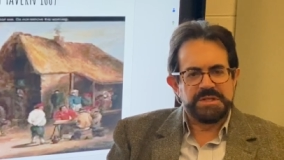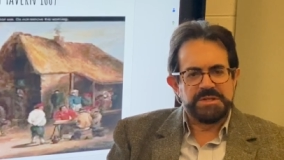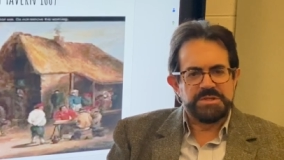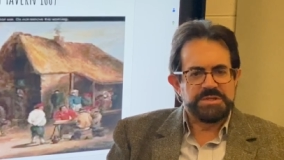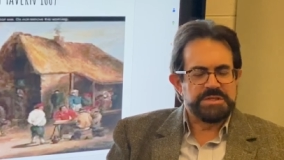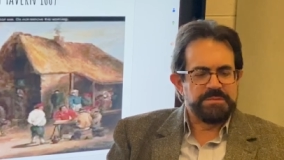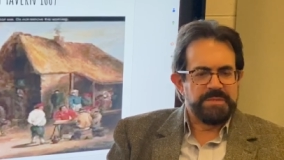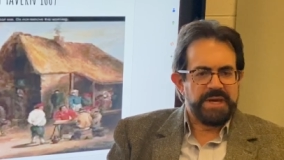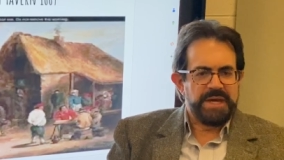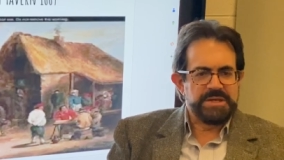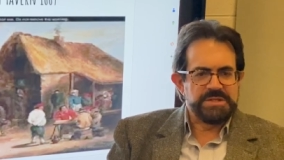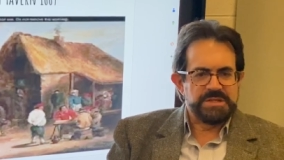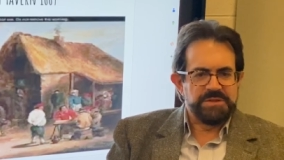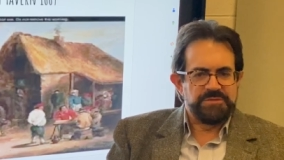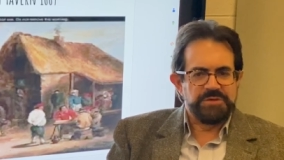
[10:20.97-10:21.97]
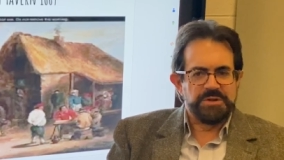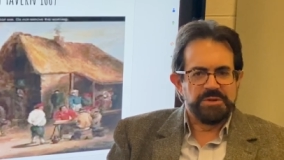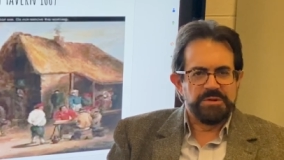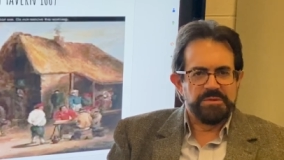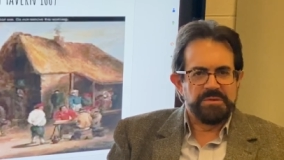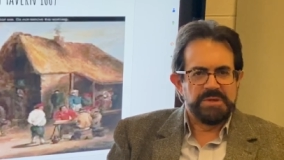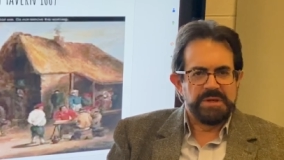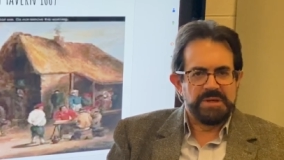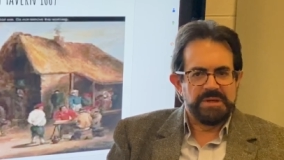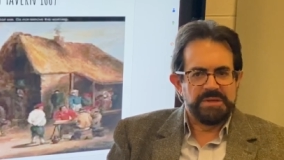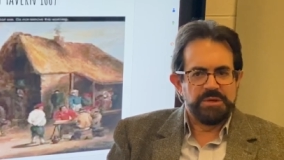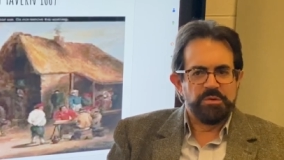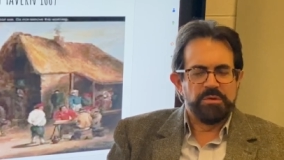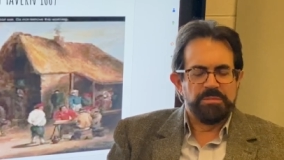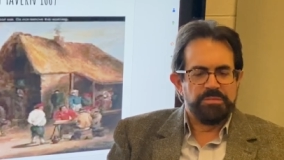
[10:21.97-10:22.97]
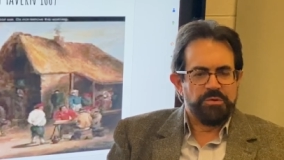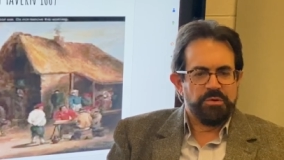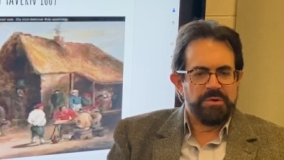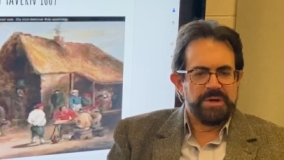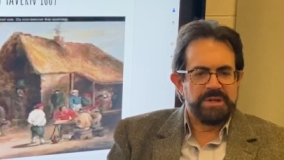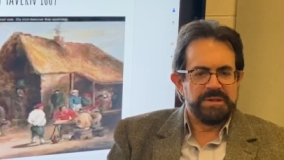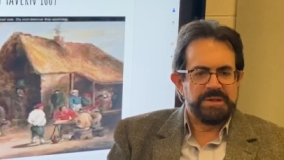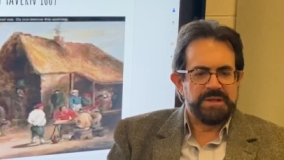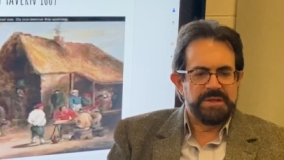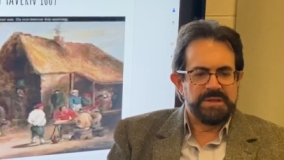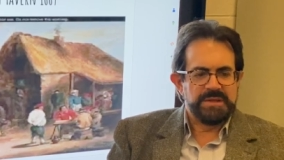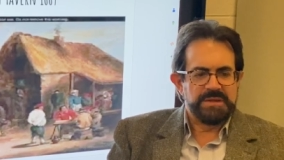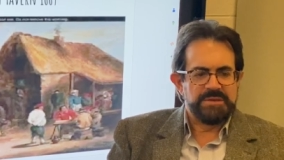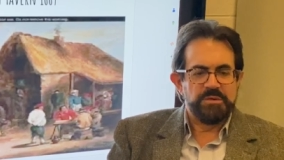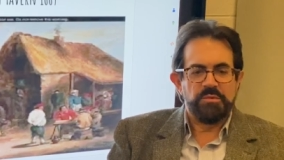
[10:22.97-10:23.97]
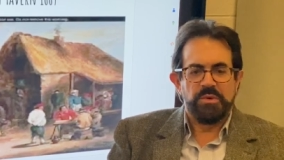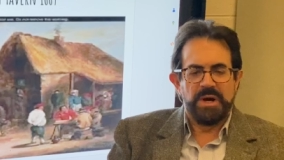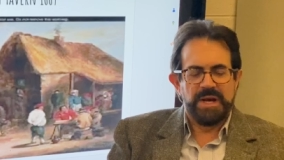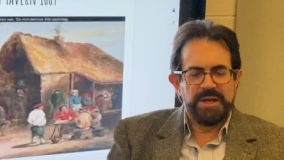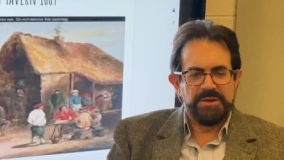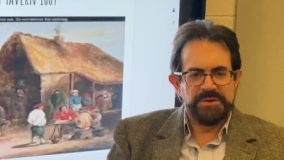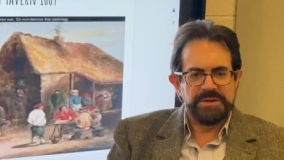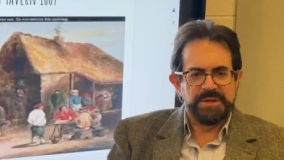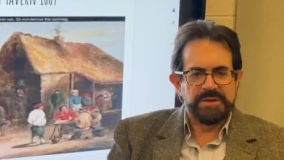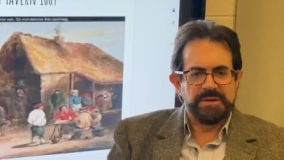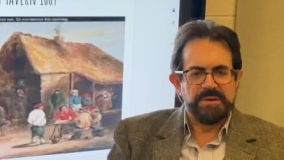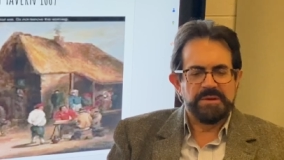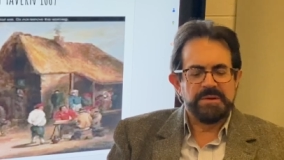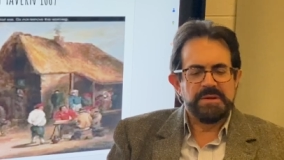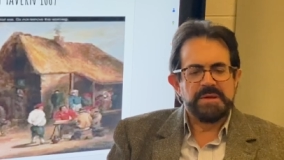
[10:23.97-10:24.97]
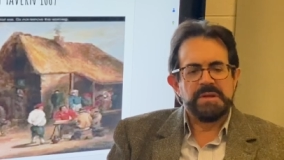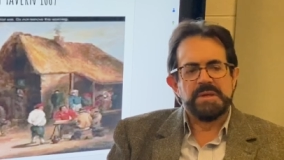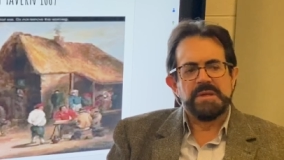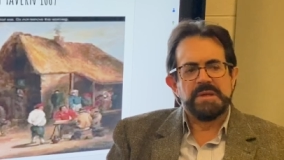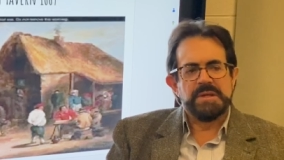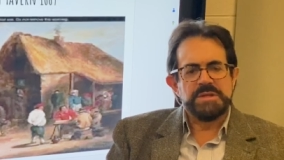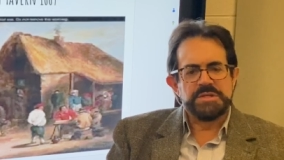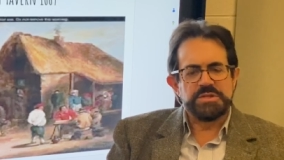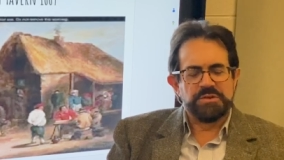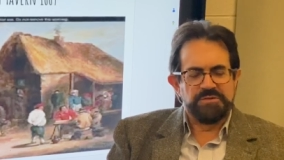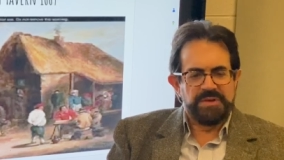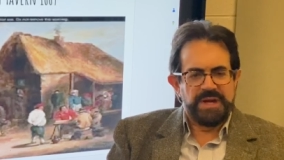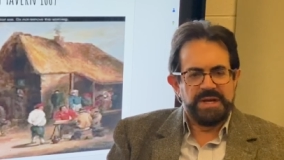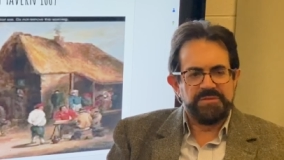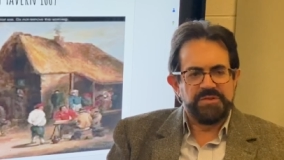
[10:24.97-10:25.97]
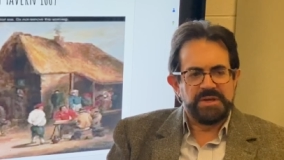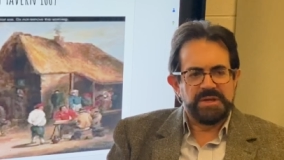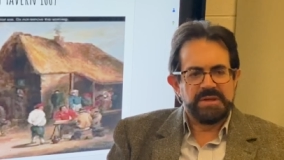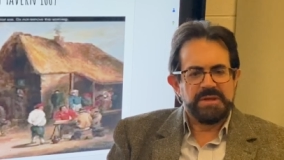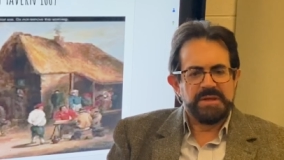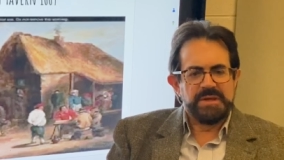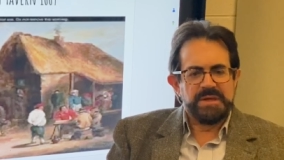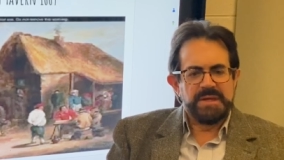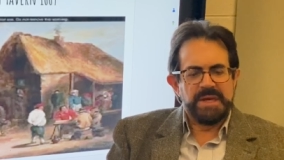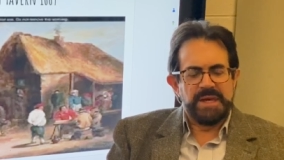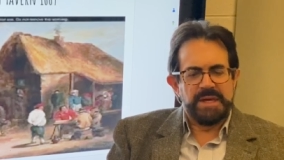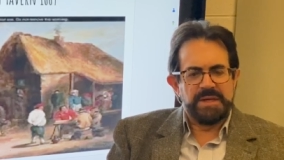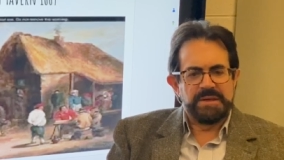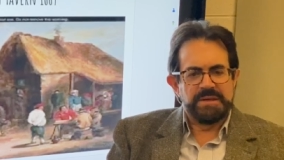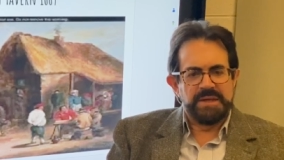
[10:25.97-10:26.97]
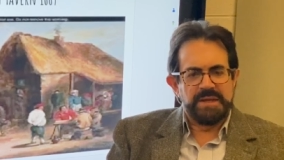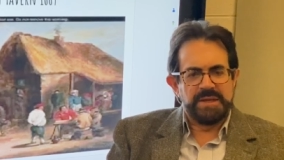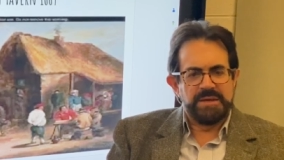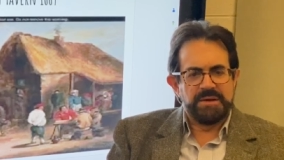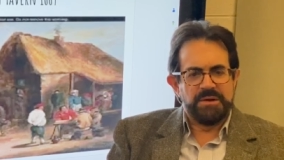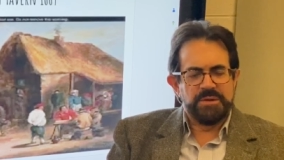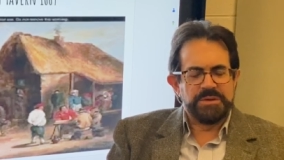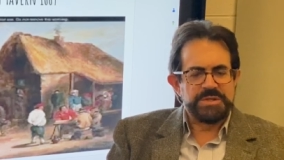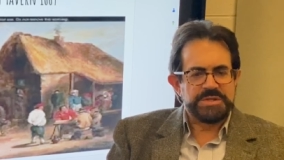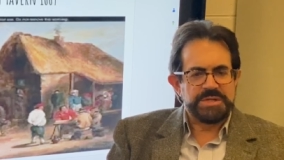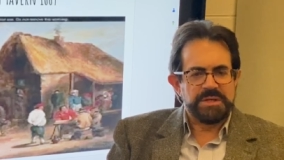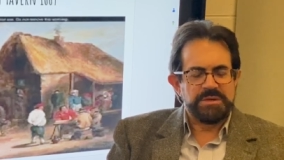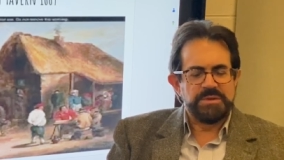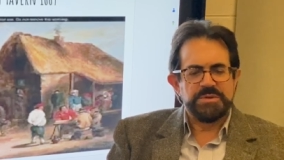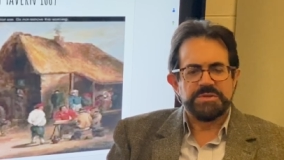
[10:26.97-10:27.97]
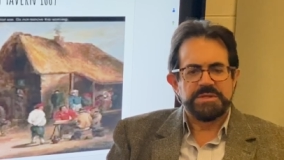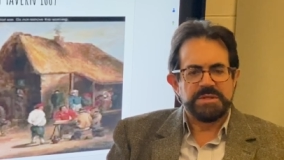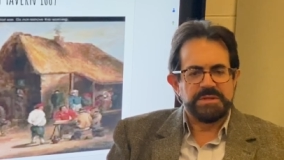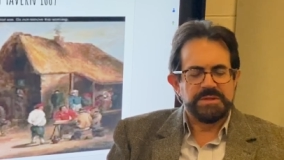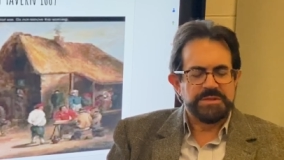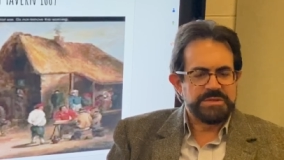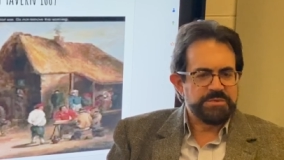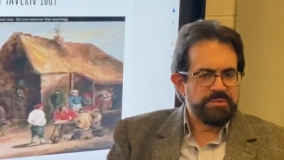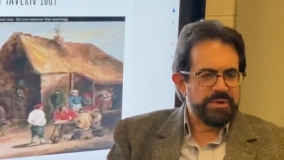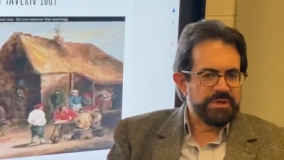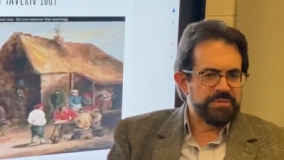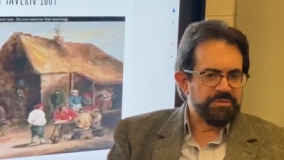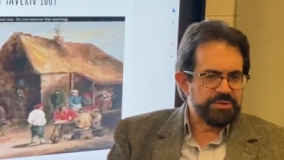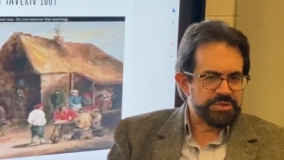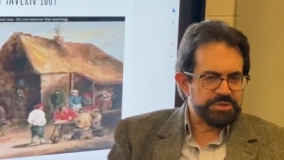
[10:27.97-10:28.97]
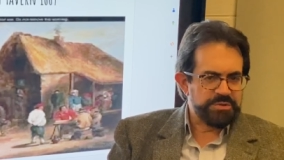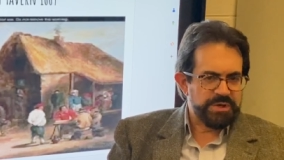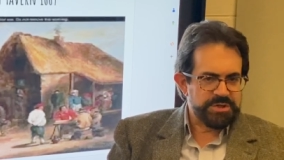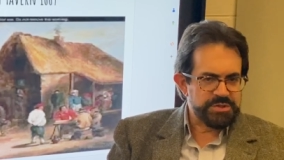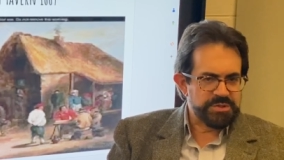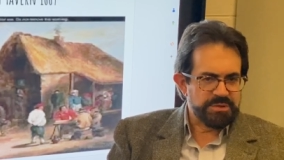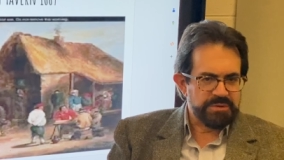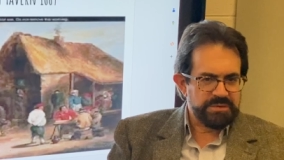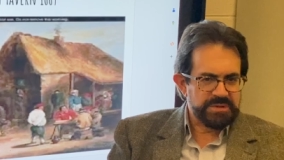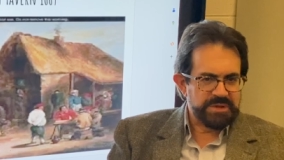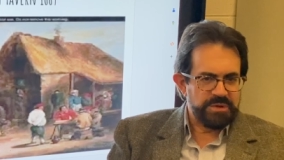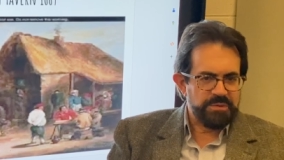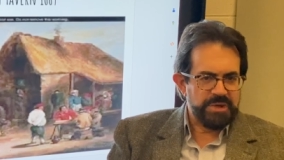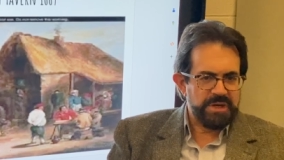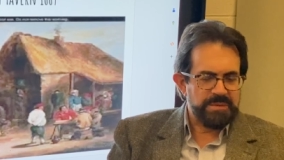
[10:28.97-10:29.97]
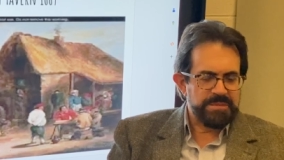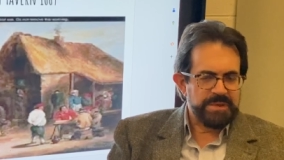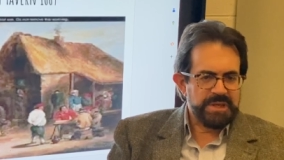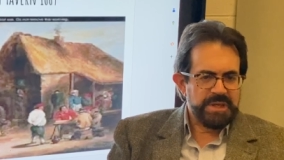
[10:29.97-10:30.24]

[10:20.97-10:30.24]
Just imagine if you're uh, you were born in, in the, the wild here, surviving, and and all of a sudden you see this wonderful structure go up,